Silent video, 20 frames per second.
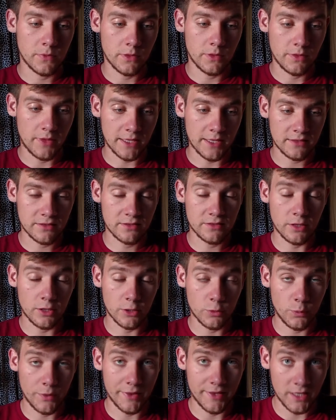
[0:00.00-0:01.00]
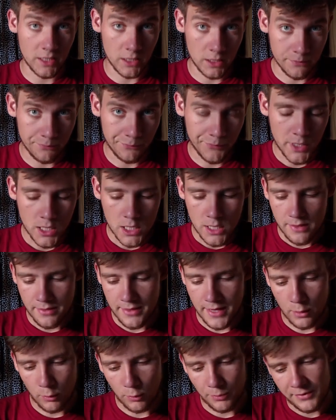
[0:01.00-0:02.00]
that start with an E.
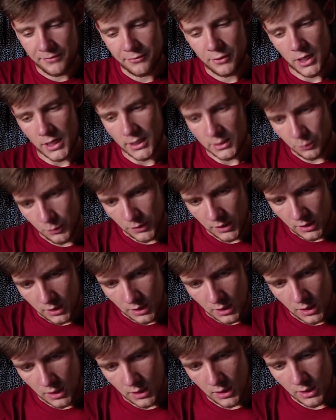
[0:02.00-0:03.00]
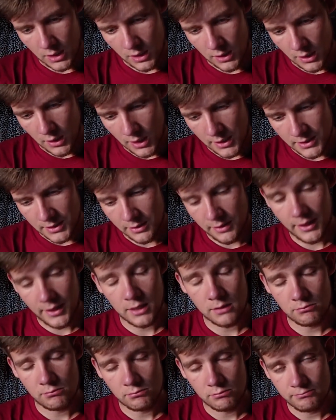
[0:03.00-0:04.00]
That will be for next week. Until
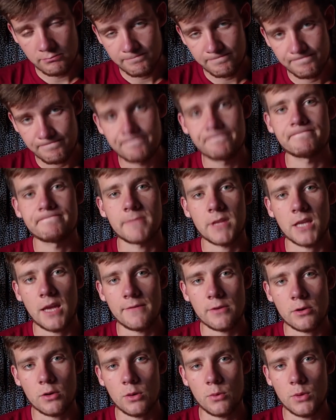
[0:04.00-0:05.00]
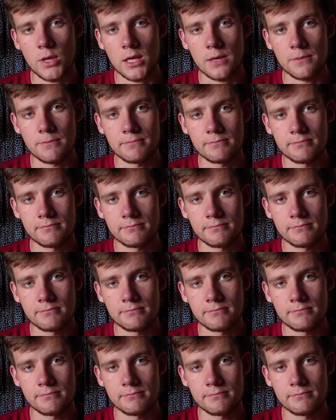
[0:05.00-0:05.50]
then, have a great week.